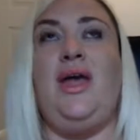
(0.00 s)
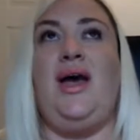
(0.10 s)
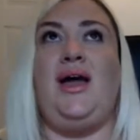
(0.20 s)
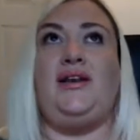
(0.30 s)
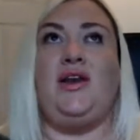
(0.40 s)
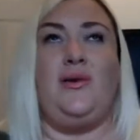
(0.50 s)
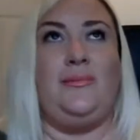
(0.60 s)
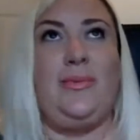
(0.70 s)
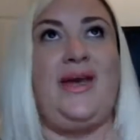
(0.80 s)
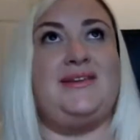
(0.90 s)
And going
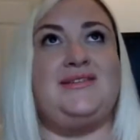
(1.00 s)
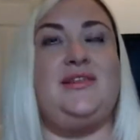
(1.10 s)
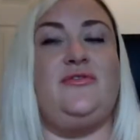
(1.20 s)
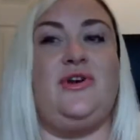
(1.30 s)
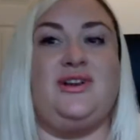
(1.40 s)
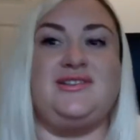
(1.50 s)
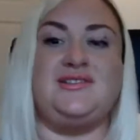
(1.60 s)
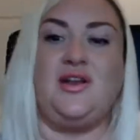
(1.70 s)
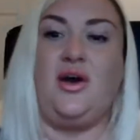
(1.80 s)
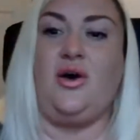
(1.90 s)
back to the very
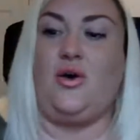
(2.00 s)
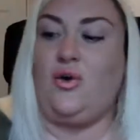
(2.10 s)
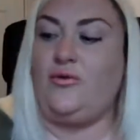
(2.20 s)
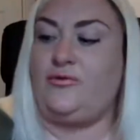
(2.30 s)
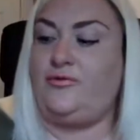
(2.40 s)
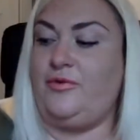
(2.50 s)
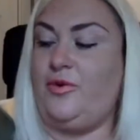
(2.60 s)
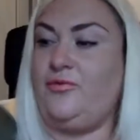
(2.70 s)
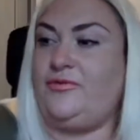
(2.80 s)
start of